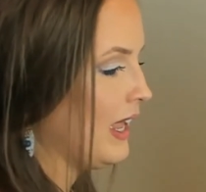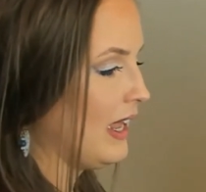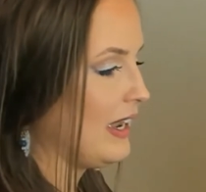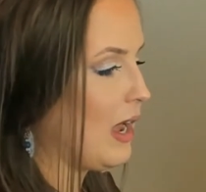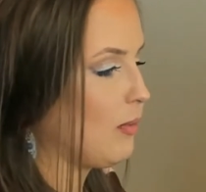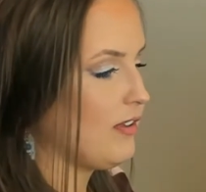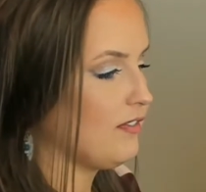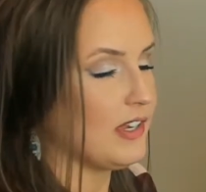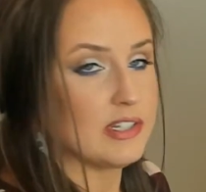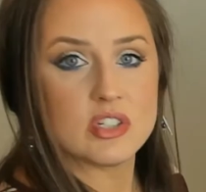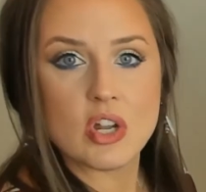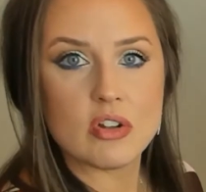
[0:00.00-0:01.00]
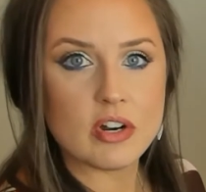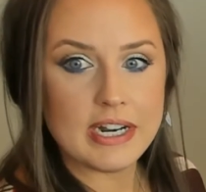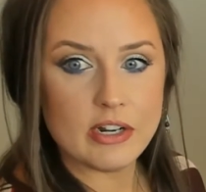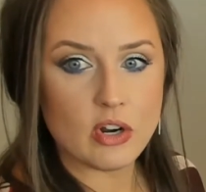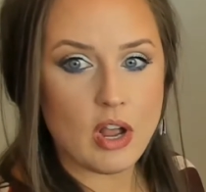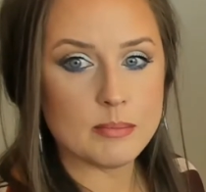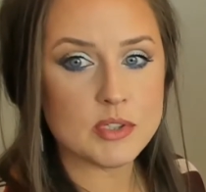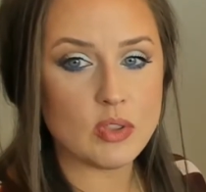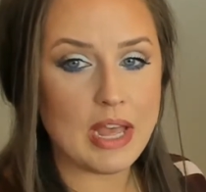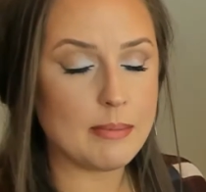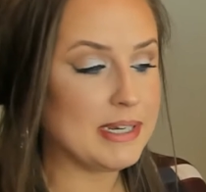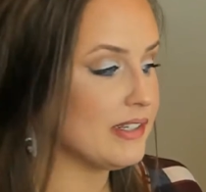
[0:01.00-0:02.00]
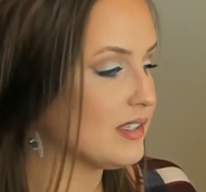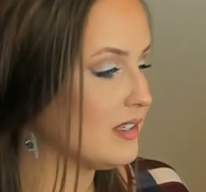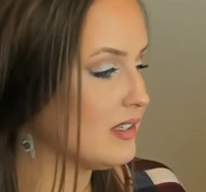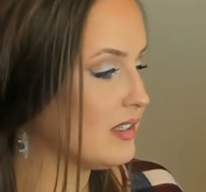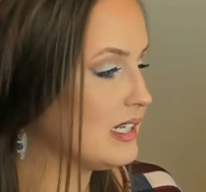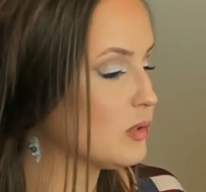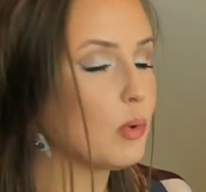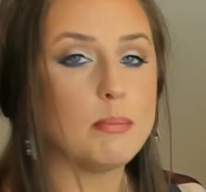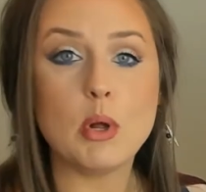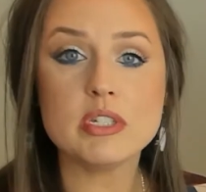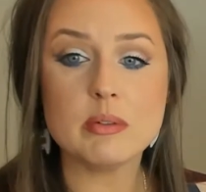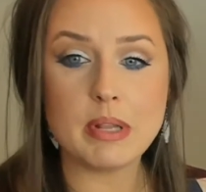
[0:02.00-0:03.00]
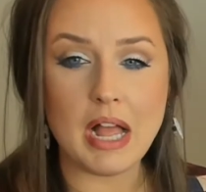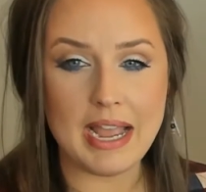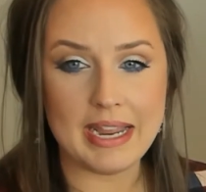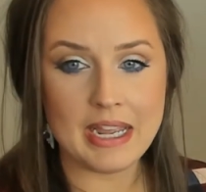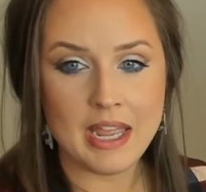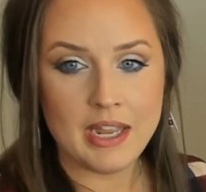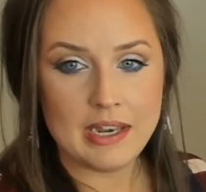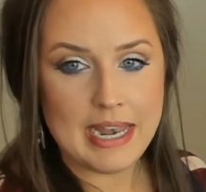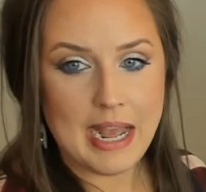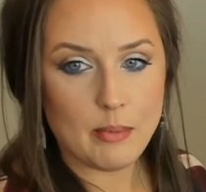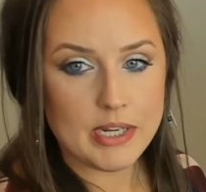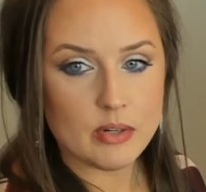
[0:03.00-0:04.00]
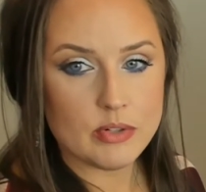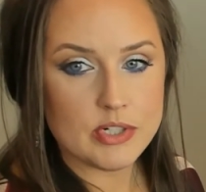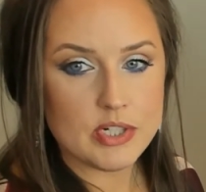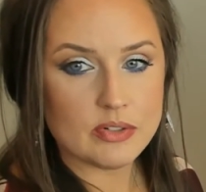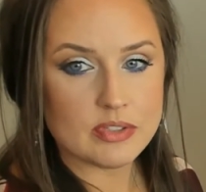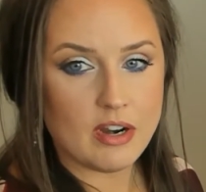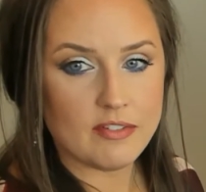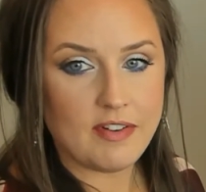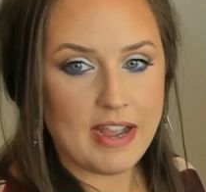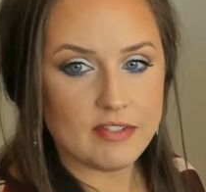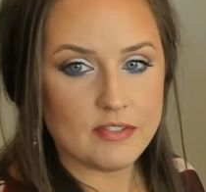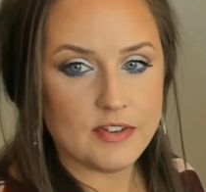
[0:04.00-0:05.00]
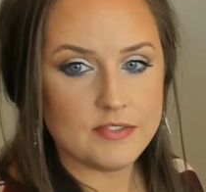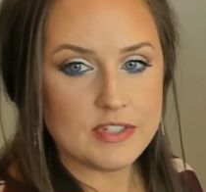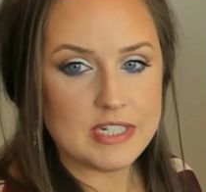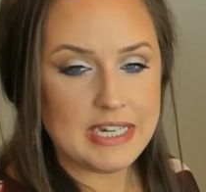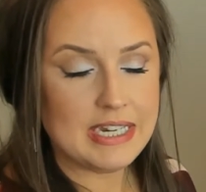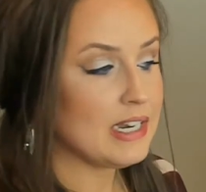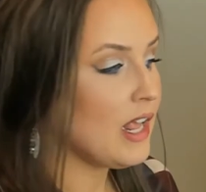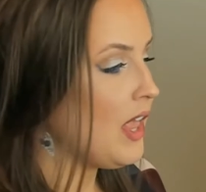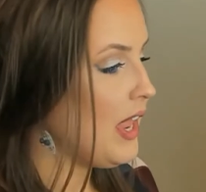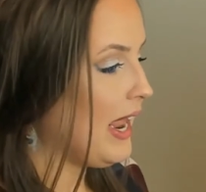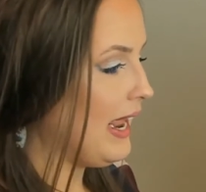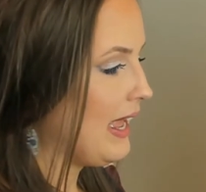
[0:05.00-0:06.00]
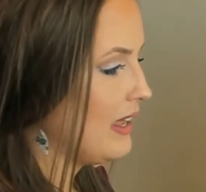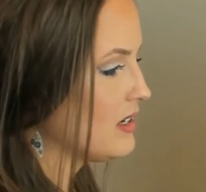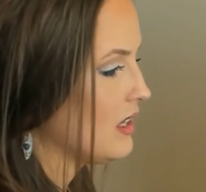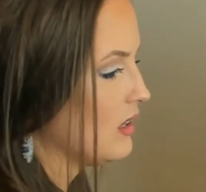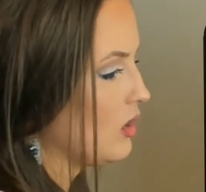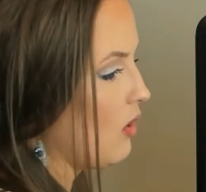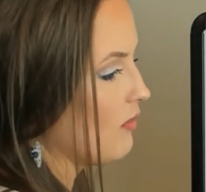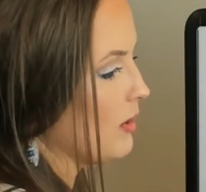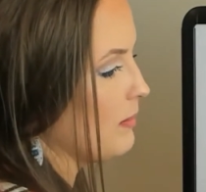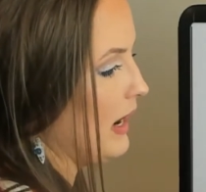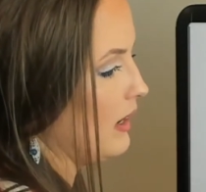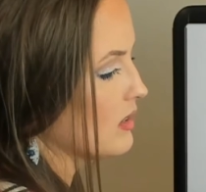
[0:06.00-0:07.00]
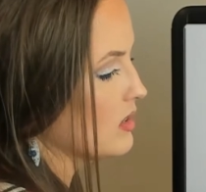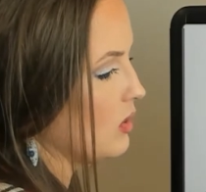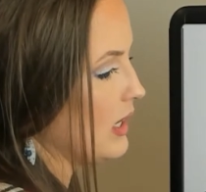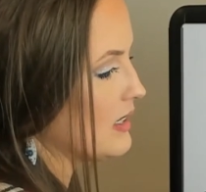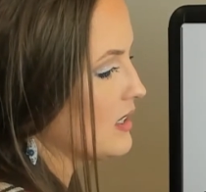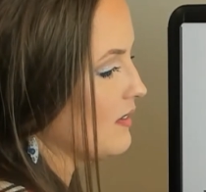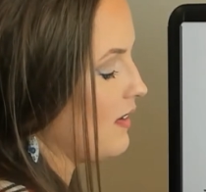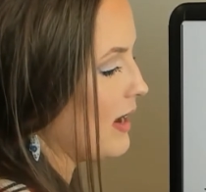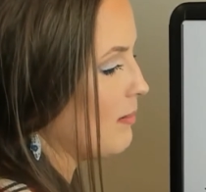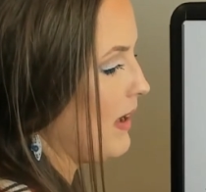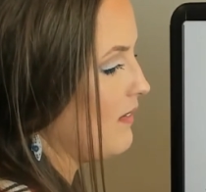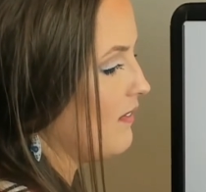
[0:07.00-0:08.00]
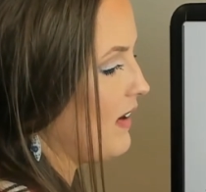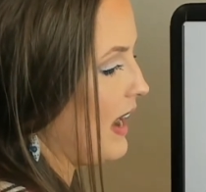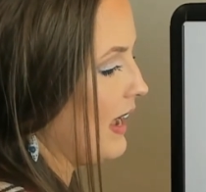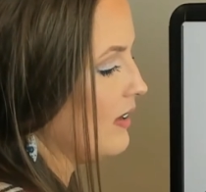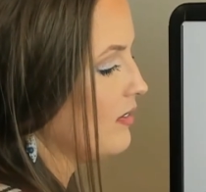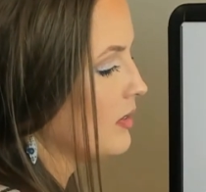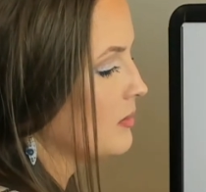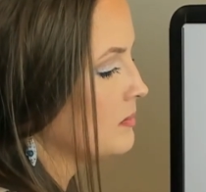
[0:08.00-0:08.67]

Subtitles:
And now we've installed our intercom. So that means since we're multiplying, now we can reduce our 5 and 15 and go from there. So let's divide by 5.